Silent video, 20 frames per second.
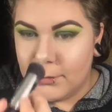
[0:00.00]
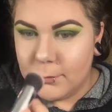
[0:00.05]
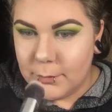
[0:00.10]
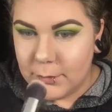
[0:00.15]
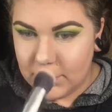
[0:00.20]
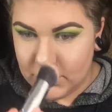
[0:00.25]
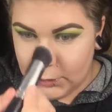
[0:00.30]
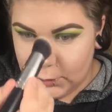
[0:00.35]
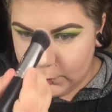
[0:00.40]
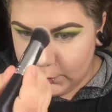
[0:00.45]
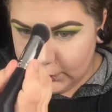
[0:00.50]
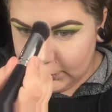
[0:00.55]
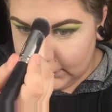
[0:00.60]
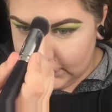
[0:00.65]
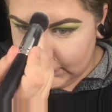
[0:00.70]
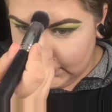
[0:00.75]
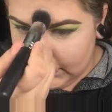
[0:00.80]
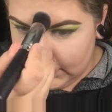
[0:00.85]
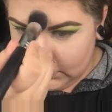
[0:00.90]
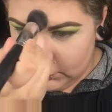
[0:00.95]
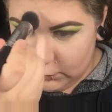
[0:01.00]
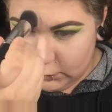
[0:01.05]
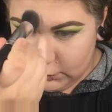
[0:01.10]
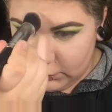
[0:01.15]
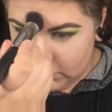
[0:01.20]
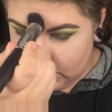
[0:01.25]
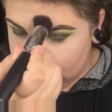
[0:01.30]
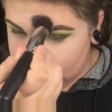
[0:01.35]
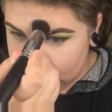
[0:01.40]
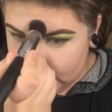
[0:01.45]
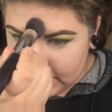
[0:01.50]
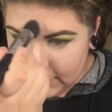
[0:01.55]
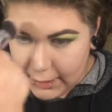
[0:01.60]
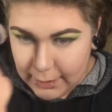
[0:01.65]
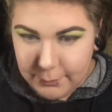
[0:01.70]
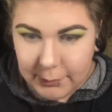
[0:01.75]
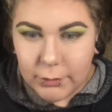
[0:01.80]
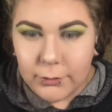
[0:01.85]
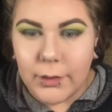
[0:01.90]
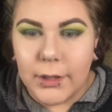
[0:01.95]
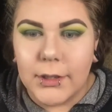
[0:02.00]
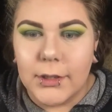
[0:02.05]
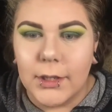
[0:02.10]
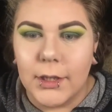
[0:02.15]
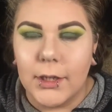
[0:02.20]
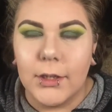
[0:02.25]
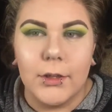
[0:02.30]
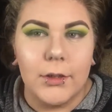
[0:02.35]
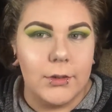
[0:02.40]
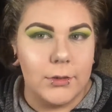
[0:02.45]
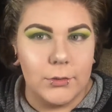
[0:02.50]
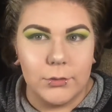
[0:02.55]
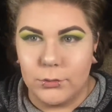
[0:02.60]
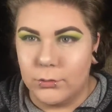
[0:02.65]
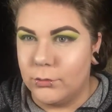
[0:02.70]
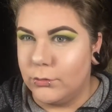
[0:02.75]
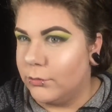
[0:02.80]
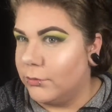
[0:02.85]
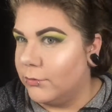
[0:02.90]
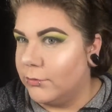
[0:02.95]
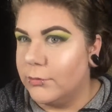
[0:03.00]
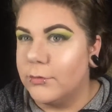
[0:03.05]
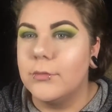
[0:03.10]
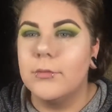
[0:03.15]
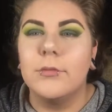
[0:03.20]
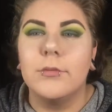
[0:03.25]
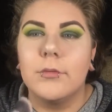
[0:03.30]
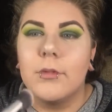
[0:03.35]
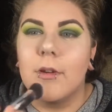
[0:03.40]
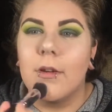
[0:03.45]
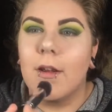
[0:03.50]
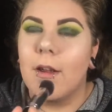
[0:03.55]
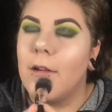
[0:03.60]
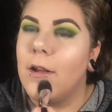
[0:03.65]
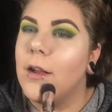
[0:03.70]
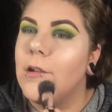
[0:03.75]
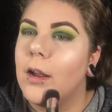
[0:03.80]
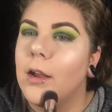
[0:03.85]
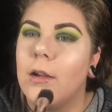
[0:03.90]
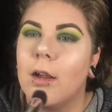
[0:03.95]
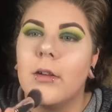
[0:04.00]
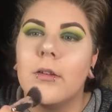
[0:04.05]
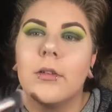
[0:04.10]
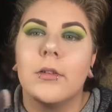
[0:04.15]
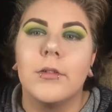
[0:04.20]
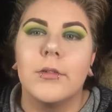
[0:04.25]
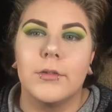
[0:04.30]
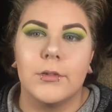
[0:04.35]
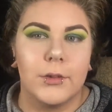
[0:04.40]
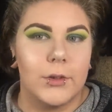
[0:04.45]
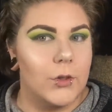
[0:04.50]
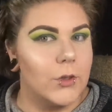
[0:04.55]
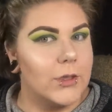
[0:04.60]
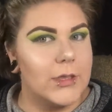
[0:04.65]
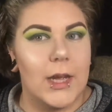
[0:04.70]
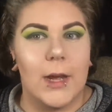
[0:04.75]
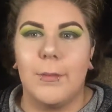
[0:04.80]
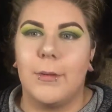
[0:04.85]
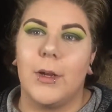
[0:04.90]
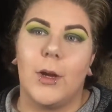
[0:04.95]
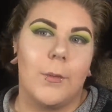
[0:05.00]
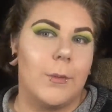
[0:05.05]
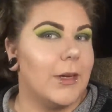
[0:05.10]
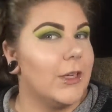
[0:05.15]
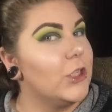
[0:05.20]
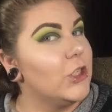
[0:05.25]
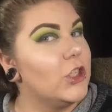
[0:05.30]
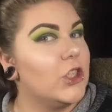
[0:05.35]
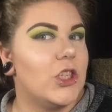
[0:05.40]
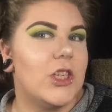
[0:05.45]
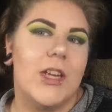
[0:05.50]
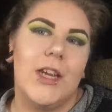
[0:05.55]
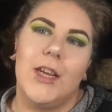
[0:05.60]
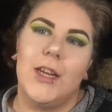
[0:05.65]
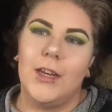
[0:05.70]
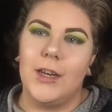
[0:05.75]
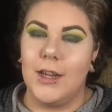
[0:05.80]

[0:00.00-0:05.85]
I'm going to do a little dabbing right there. Ooh. A little dabbing on my chin.